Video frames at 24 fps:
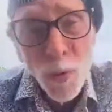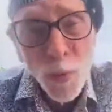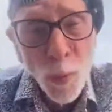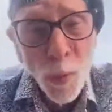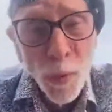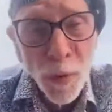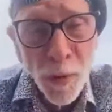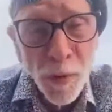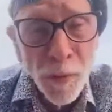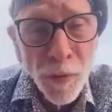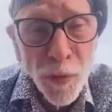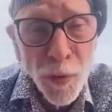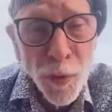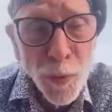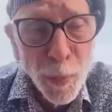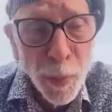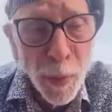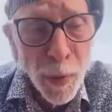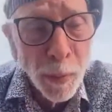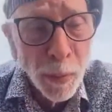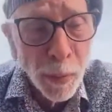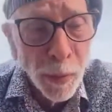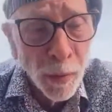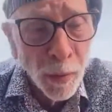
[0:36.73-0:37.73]
I was one of the
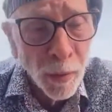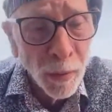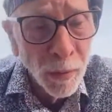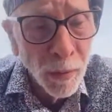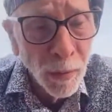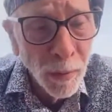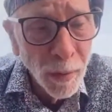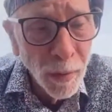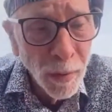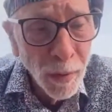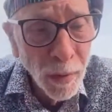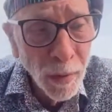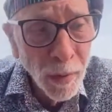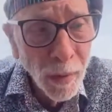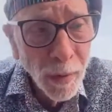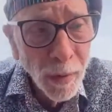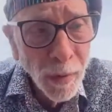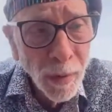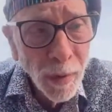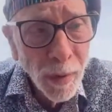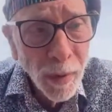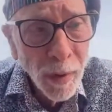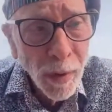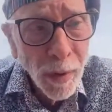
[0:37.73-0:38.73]
first people
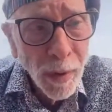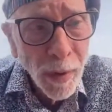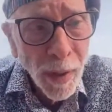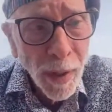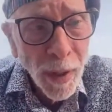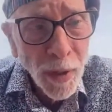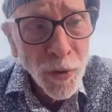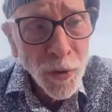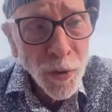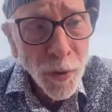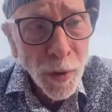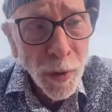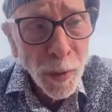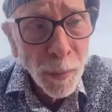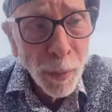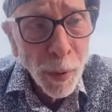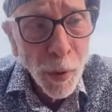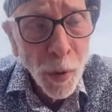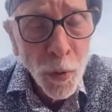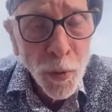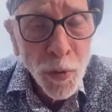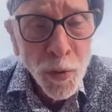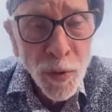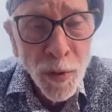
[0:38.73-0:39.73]
actually
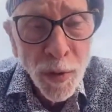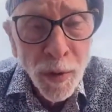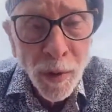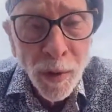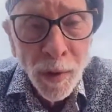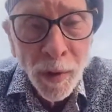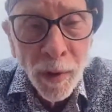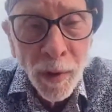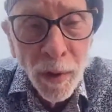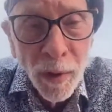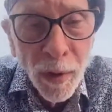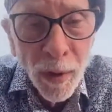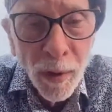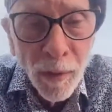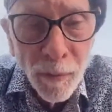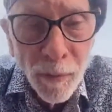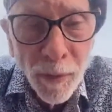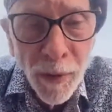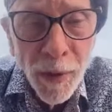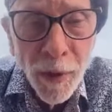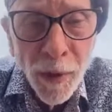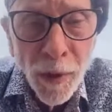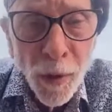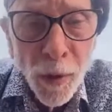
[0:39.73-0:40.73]
posting
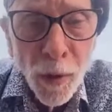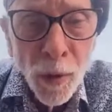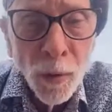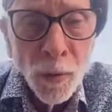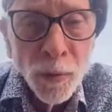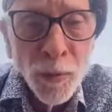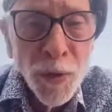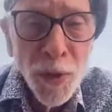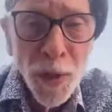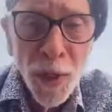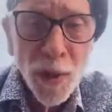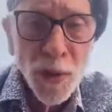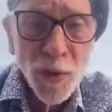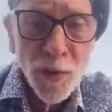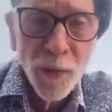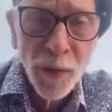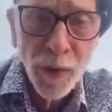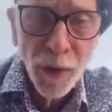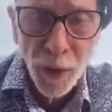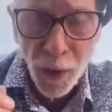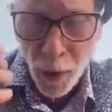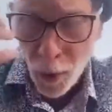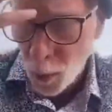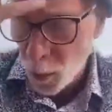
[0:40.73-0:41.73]
video, jazz
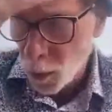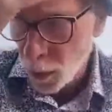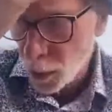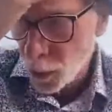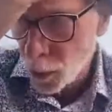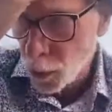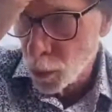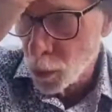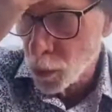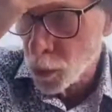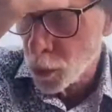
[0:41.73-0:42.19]
video on